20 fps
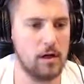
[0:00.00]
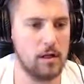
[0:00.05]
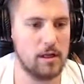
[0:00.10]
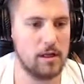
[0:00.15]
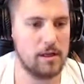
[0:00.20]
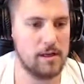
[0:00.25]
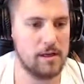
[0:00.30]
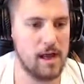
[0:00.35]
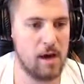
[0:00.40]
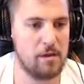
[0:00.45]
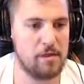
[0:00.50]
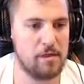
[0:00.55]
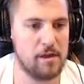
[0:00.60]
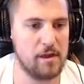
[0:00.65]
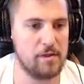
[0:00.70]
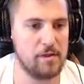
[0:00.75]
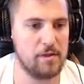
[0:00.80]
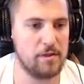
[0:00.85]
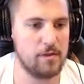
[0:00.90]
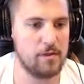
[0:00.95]
Now, I think...
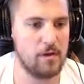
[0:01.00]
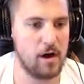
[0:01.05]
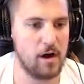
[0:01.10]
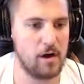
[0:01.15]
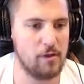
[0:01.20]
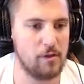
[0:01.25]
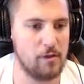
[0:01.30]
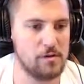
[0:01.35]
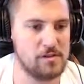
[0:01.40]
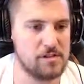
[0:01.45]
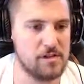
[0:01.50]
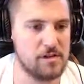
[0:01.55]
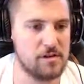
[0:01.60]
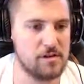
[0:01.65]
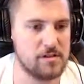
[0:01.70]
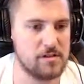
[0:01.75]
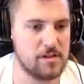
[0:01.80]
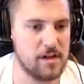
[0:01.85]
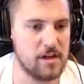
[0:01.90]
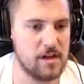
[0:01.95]
Are those
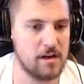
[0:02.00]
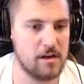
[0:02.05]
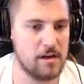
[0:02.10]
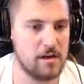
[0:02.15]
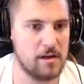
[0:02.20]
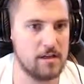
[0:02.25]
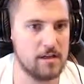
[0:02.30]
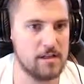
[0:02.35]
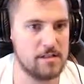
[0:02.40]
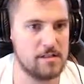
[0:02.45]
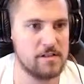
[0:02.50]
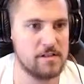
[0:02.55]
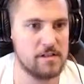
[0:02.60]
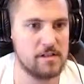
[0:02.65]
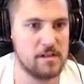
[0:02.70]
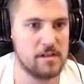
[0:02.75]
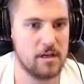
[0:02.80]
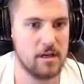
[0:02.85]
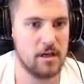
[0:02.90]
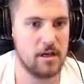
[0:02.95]
secrets there? Is this a...
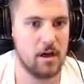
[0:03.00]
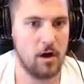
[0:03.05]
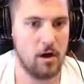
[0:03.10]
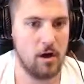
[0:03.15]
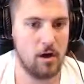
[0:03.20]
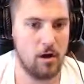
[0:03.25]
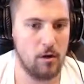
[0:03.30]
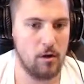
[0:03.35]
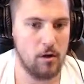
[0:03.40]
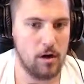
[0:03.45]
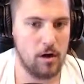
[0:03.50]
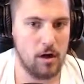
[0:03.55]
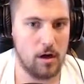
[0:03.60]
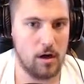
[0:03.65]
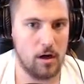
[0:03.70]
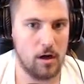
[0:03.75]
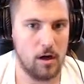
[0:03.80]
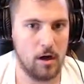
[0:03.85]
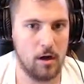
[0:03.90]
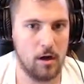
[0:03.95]
Uh-oh.
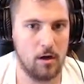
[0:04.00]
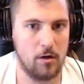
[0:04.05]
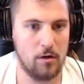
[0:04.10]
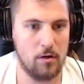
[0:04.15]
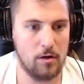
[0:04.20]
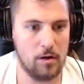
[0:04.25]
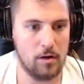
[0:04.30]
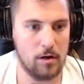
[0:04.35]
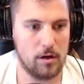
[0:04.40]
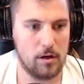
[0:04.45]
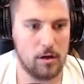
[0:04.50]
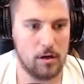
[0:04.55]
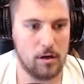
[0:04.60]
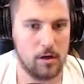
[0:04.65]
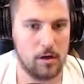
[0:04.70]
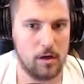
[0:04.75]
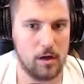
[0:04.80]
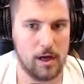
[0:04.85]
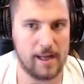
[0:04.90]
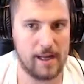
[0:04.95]

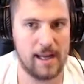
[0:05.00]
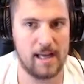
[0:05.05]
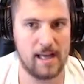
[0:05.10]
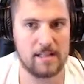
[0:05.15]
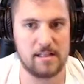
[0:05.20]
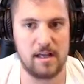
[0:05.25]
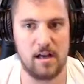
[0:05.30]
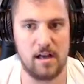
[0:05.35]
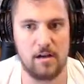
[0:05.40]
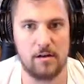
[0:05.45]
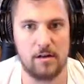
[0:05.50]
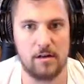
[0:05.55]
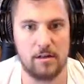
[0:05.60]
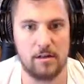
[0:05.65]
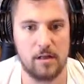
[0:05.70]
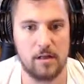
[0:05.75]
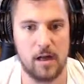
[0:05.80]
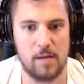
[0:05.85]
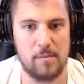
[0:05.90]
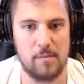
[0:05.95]
Uh-oh. I can't tell.
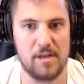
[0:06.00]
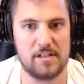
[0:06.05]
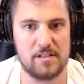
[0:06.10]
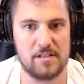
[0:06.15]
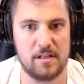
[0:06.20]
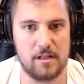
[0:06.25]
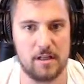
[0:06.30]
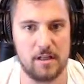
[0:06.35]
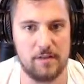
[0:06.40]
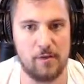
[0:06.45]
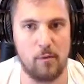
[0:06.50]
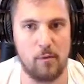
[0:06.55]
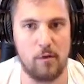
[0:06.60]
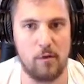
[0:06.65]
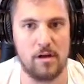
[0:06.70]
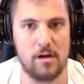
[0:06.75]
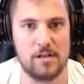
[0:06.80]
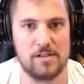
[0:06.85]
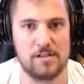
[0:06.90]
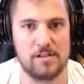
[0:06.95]
I missed it. If it
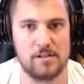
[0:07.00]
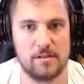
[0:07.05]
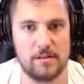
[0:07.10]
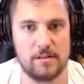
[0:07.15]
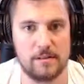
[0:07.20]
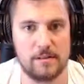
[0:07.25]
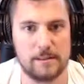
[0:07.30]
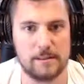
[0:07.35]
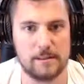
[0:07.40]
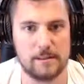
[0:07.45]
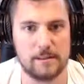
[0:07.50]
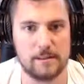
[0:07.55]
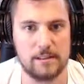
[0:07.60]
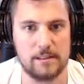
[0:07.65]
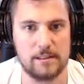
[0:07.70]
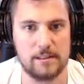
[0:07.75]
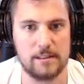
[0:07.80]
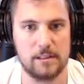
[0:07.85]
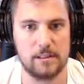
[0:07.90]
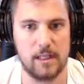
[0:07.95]
was...
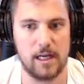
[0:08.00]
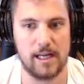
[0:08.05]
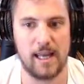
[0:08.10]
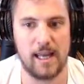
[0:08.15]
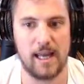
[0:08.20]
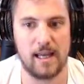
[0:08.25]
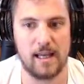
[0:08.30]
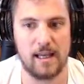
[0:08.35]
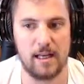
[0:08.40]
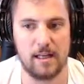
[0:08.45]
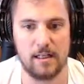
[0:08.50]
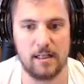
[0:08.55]
I can't get it.